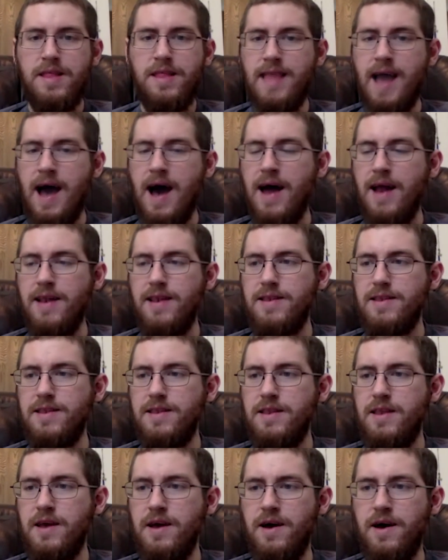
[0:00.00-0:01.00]
Not
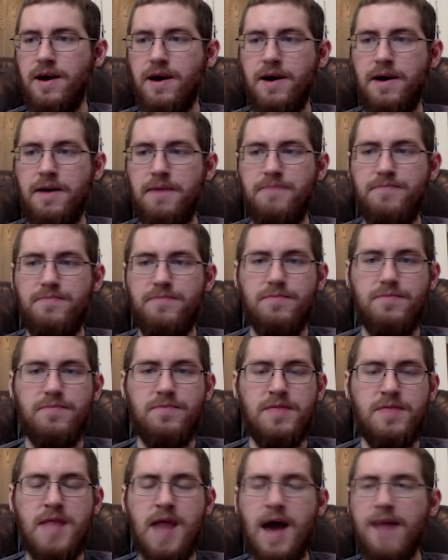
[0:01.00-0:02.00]
uh
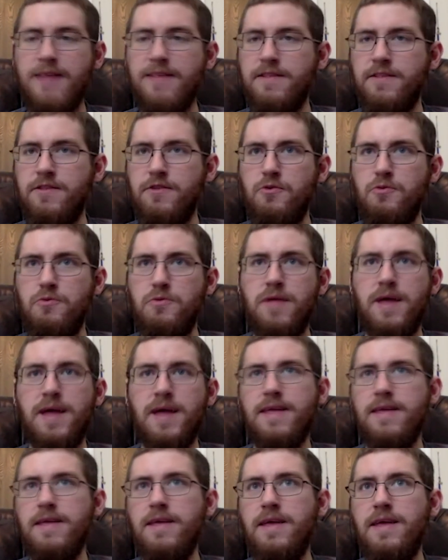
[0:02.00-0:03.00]
not suit
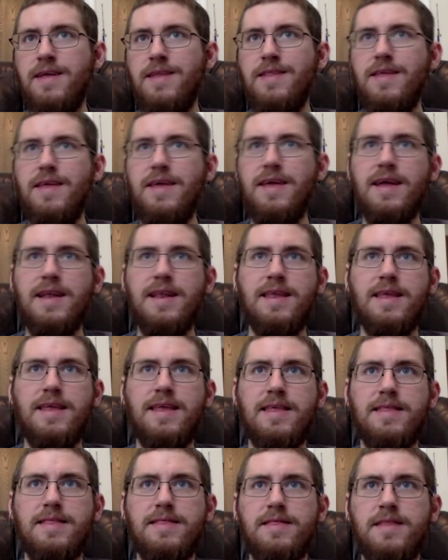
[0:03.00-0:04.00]
like he he can
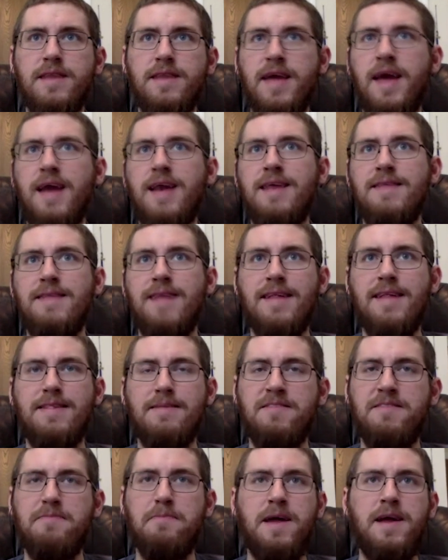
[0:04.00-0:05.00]
again, he's got
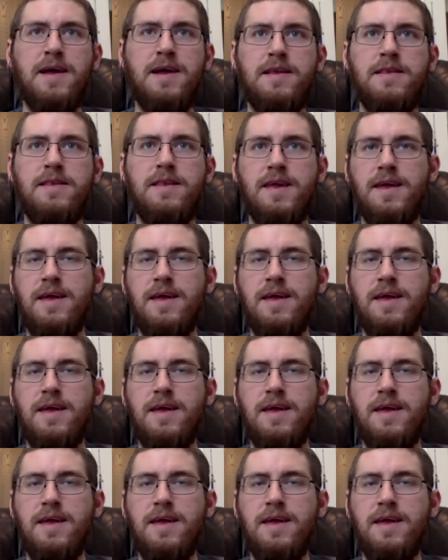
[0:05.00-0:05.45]
some speed.